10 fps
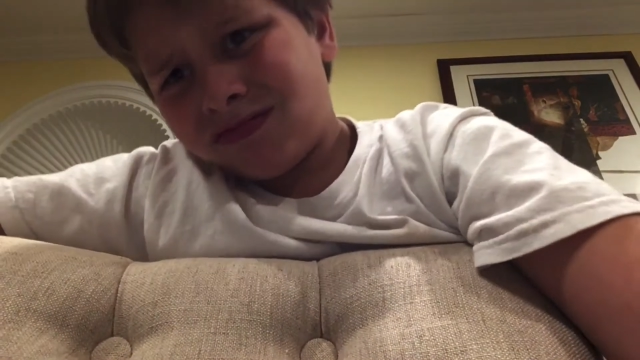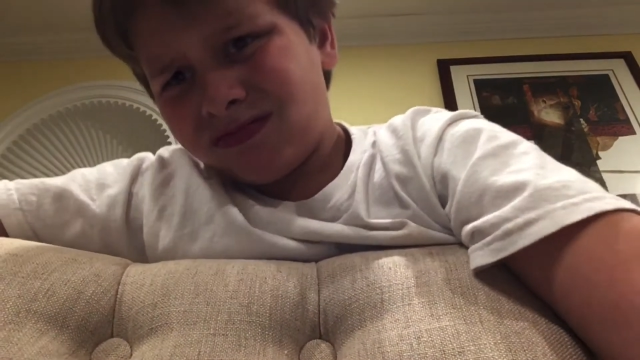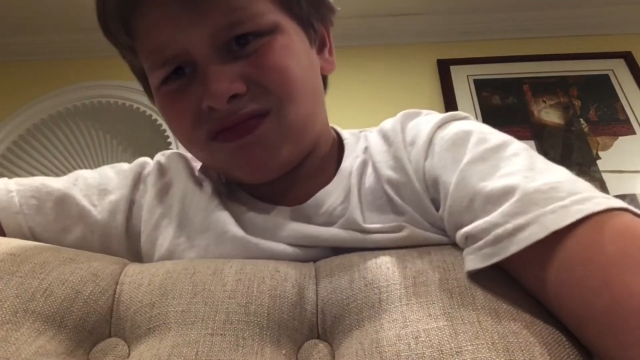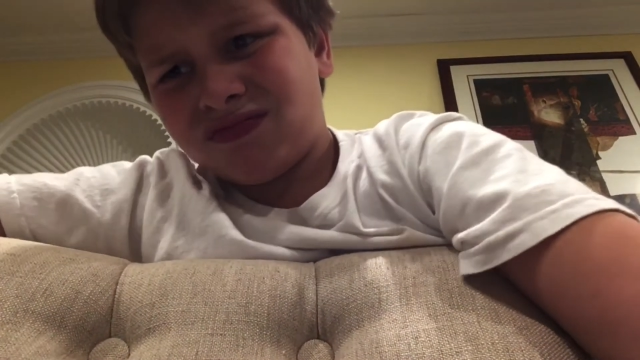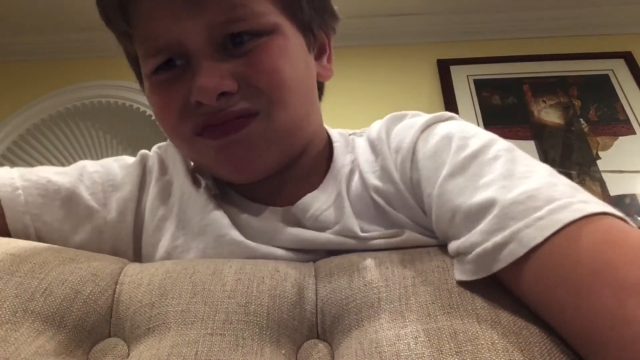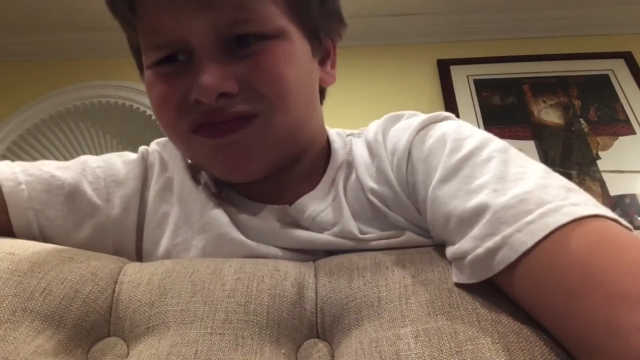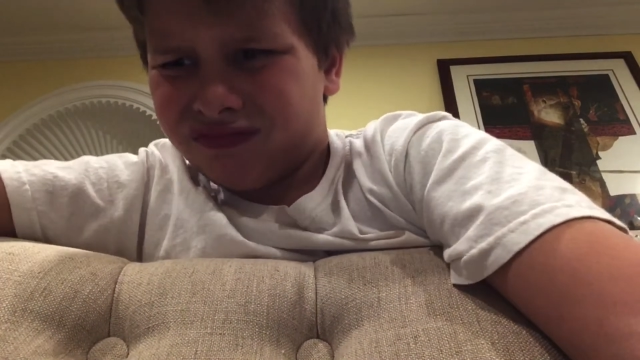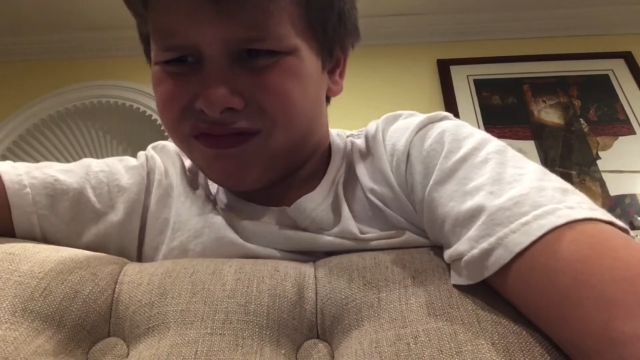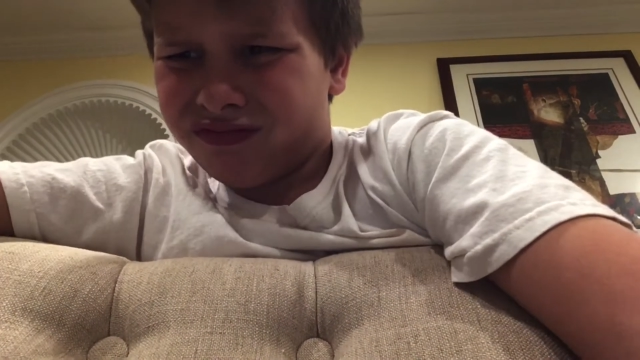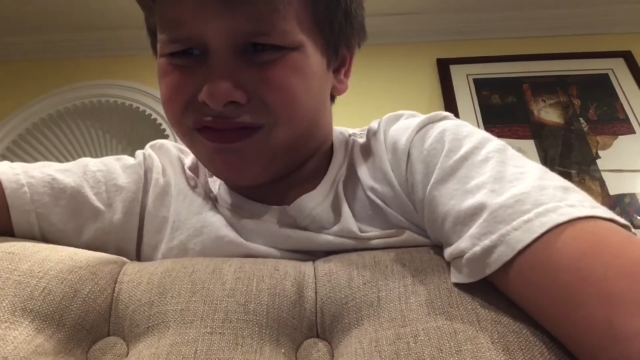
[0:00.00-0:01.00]
I mean, I do
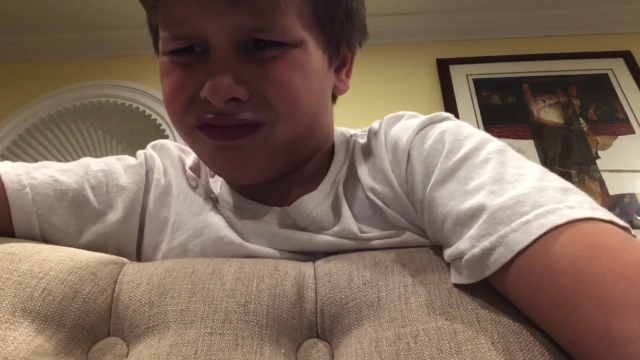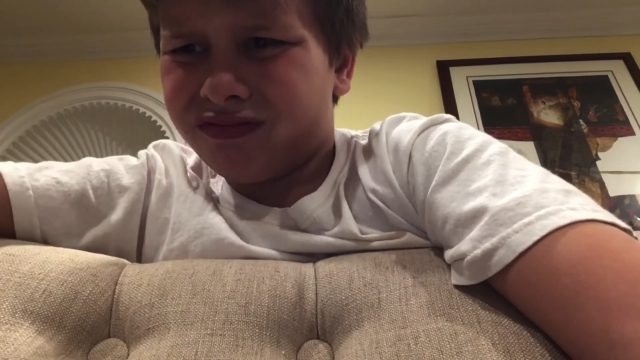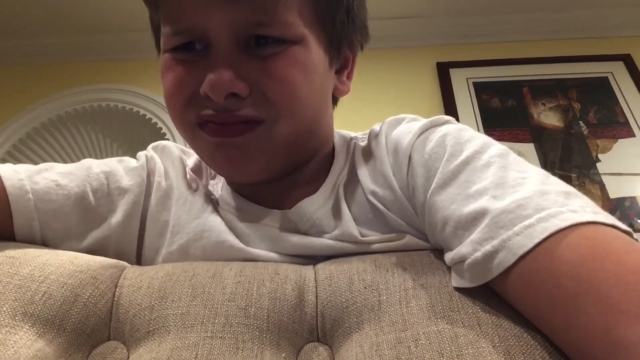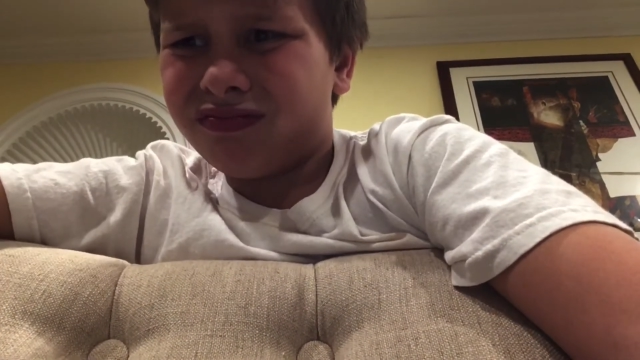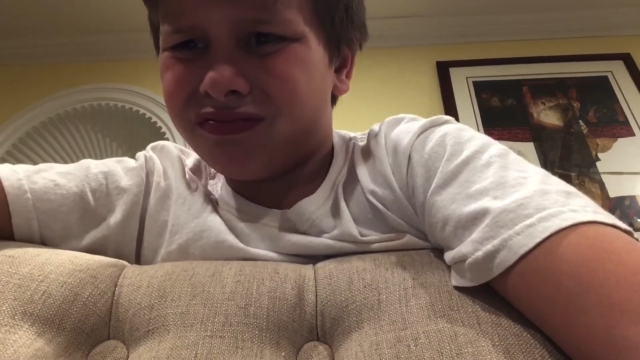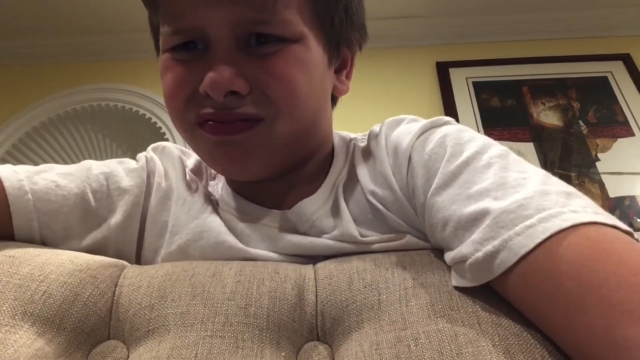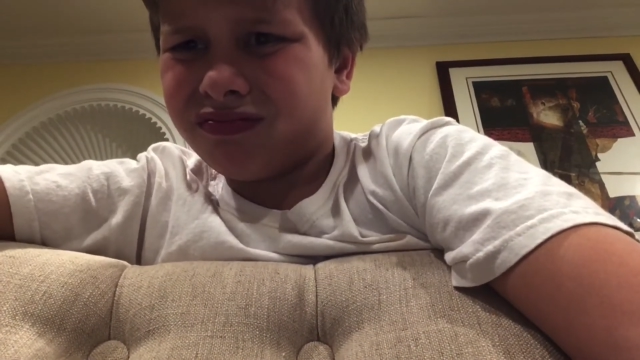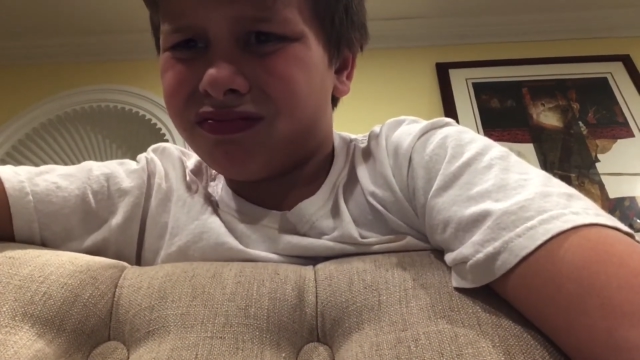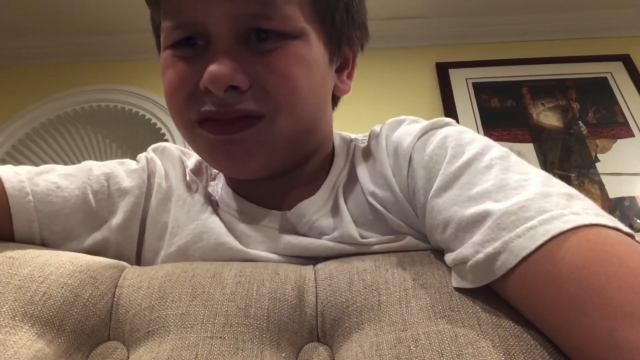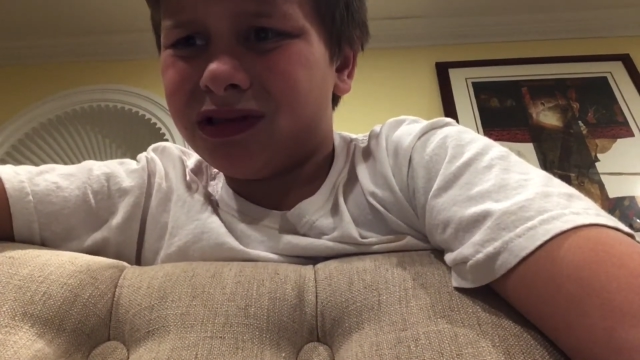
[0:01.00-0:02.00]
want to support this place,
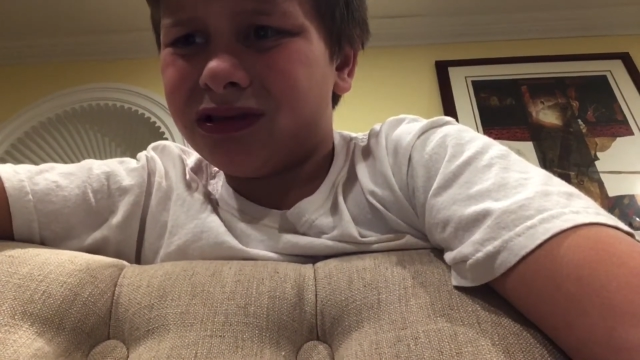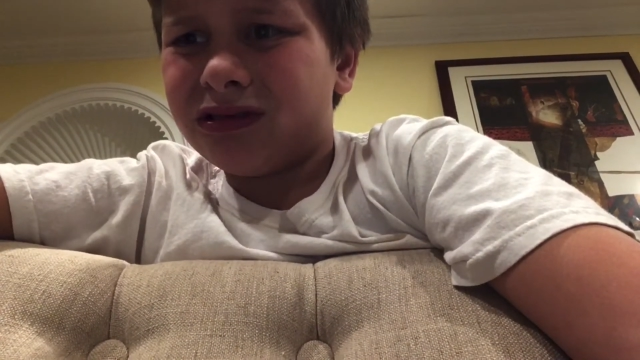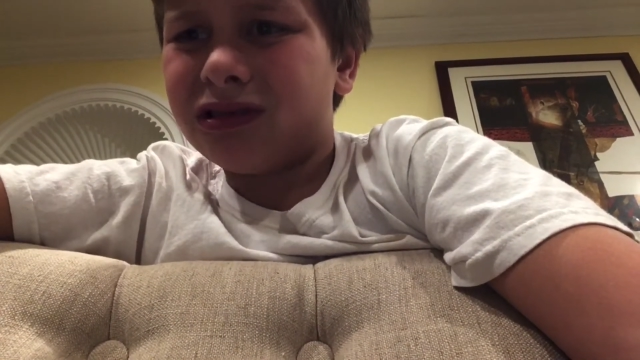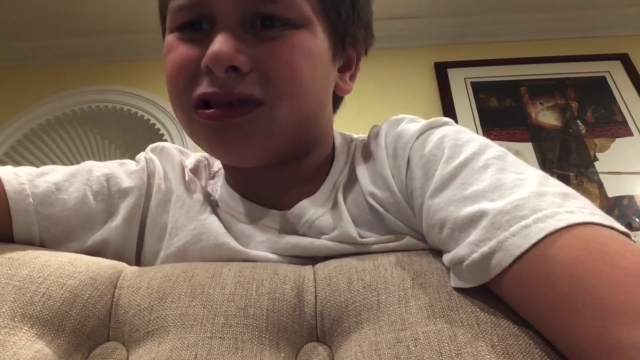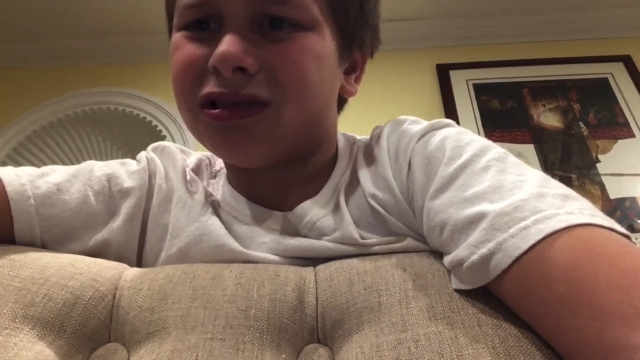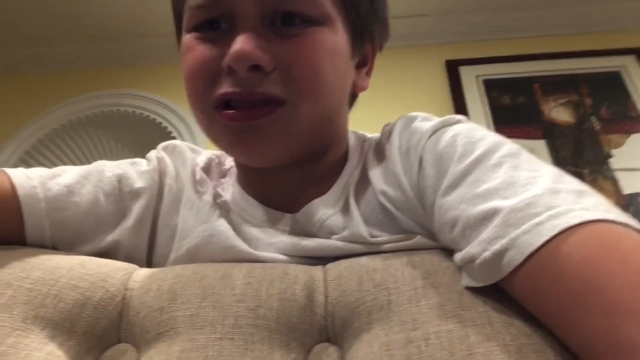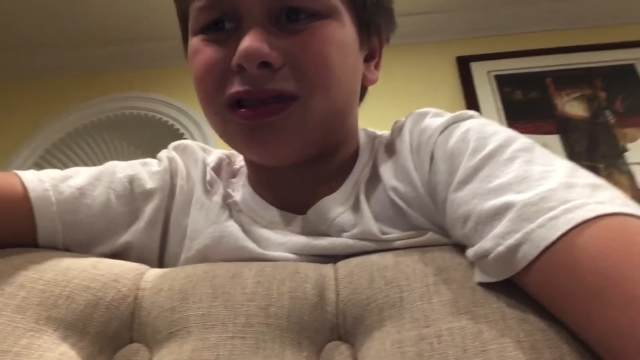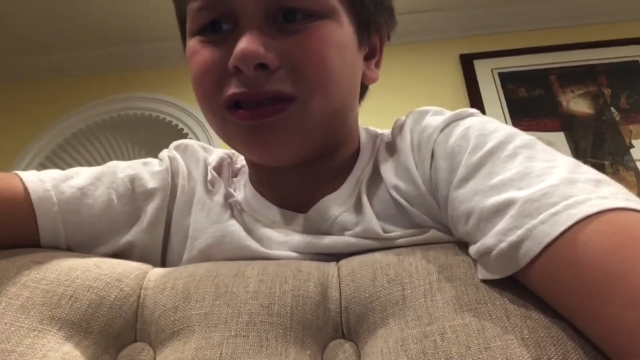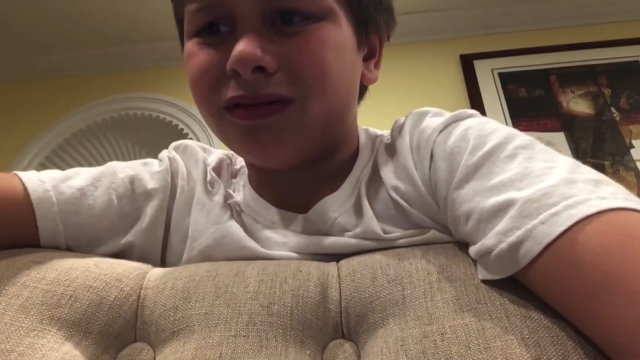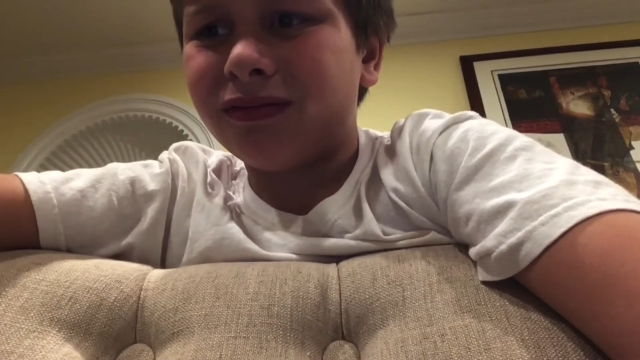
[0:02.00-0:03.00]
so you know
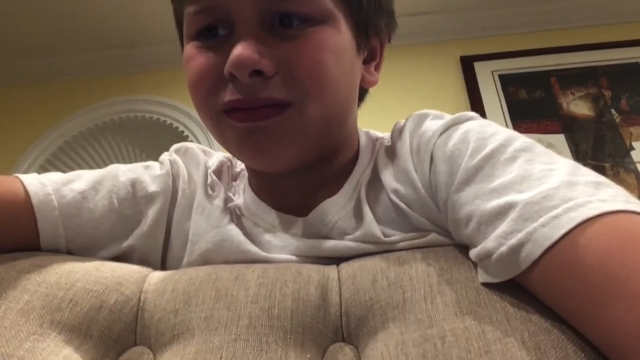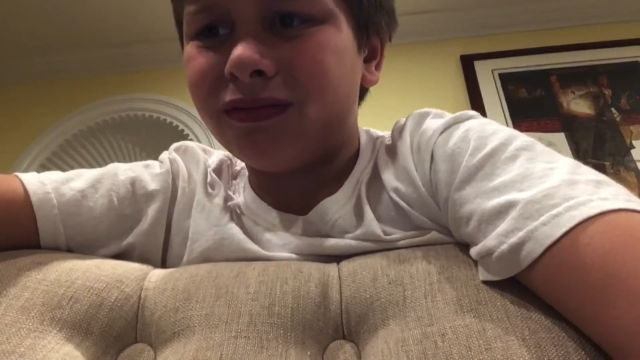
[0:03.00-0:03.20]
what? I'm gonna